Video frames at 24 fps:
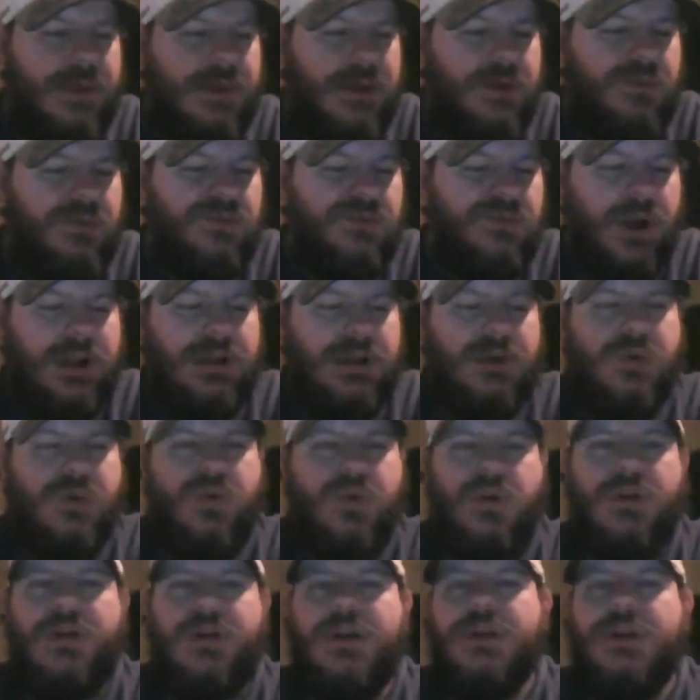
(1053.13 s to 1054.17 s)

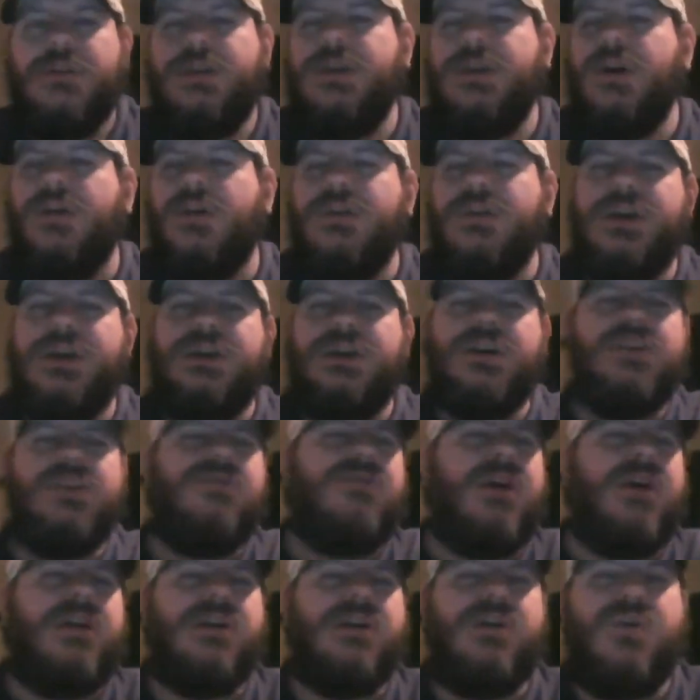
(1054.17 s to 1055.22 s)
The only good
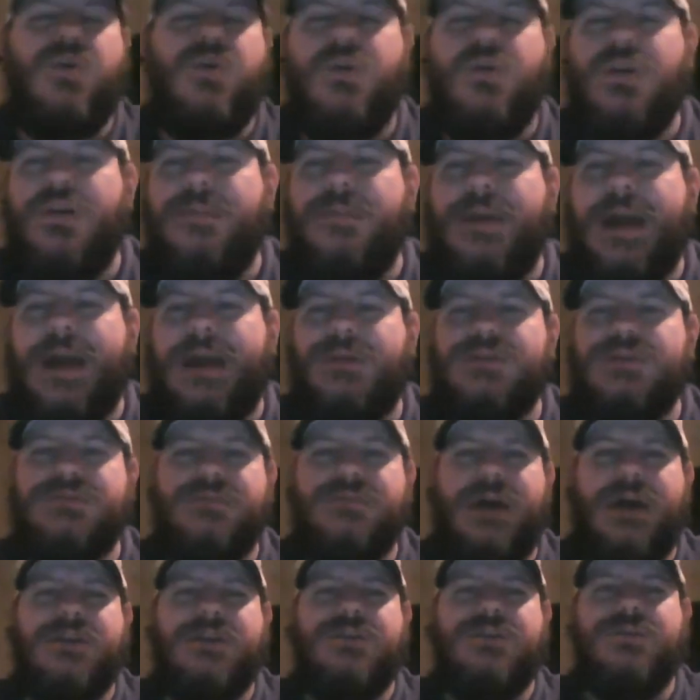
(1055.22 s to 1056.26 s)
running quarterback was
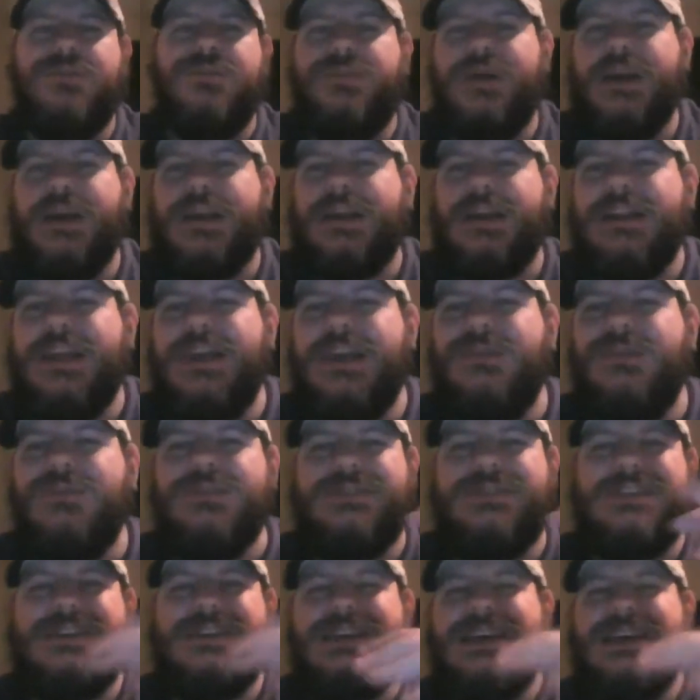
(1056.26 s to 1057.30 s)
Michael Vick, and he
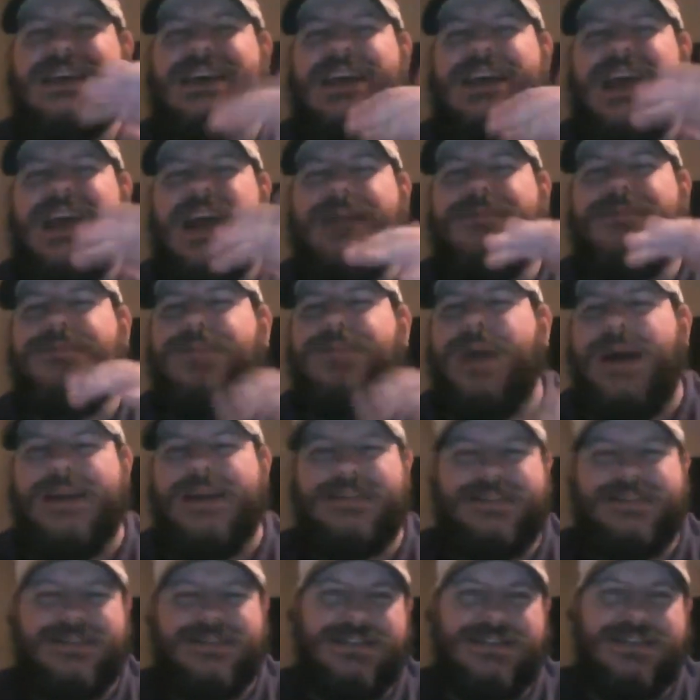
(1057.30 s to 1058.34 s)
was at
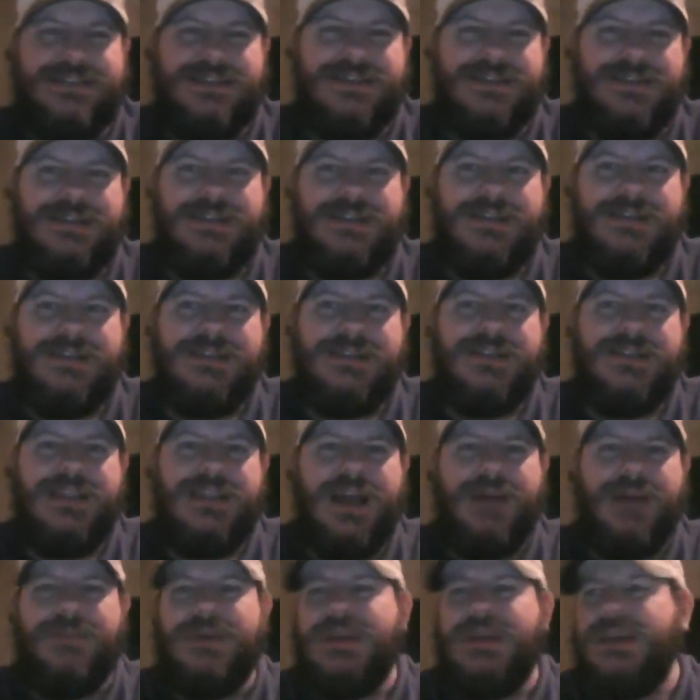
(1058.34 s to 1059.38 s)
best.
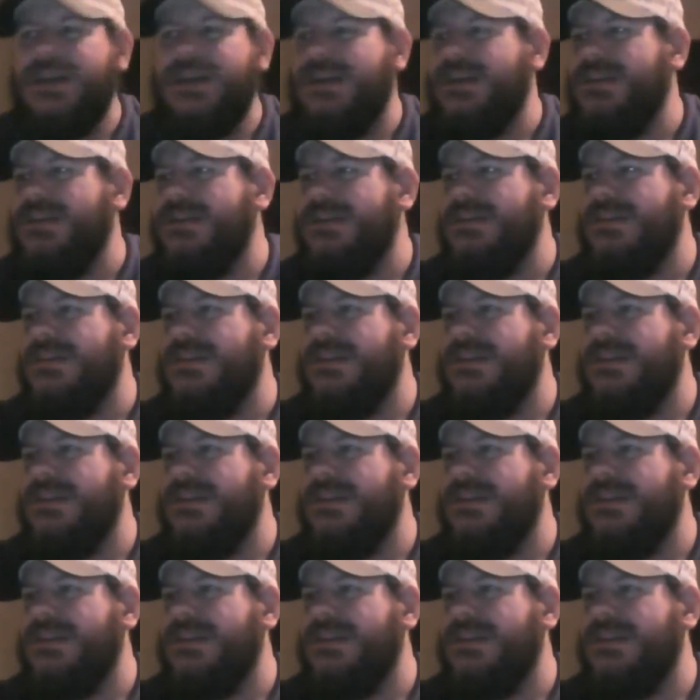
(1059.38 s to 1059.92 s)
I mean,